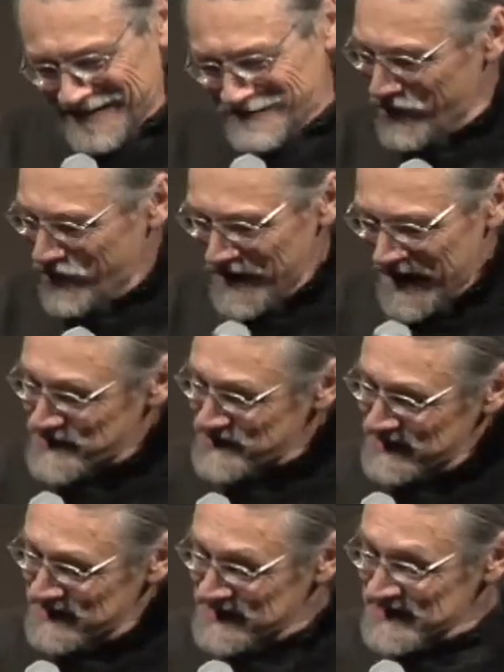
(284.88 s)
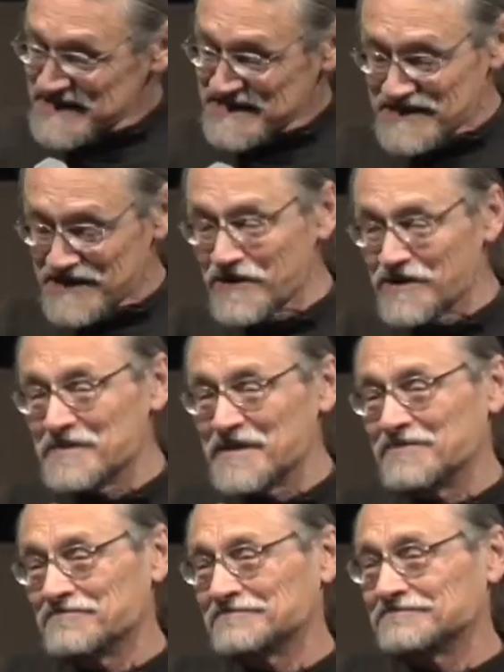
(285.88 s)
Paul actually didn't tell on
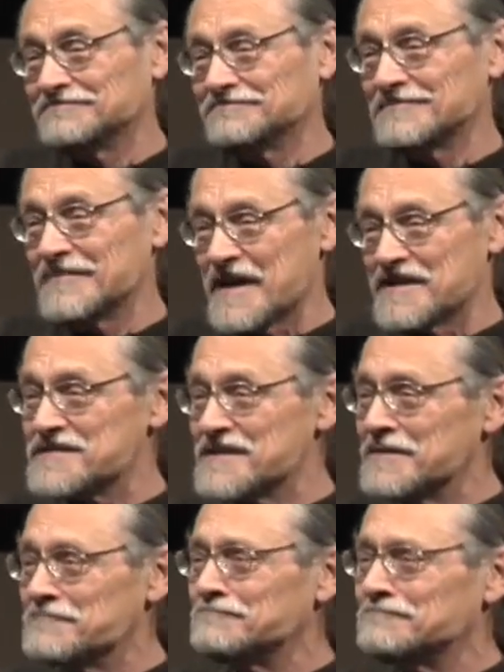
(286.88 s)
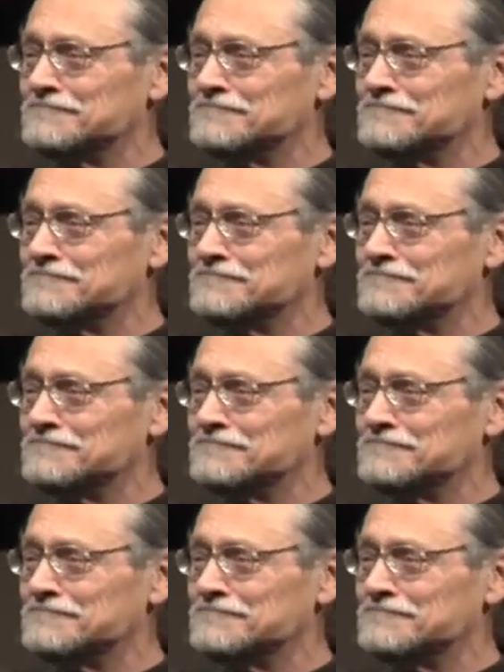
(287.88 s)
me that time.